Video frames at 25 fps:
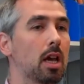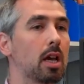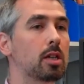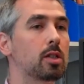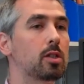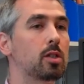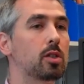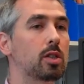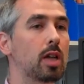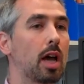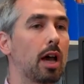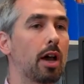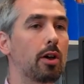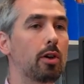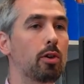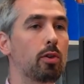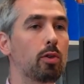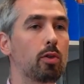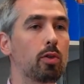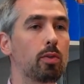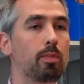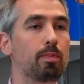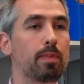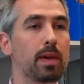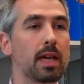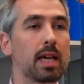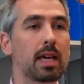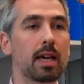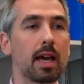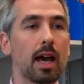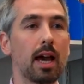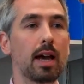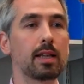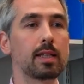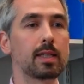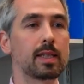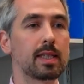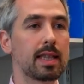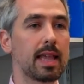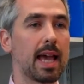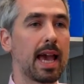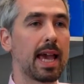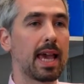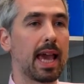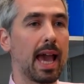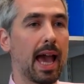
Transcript: So because they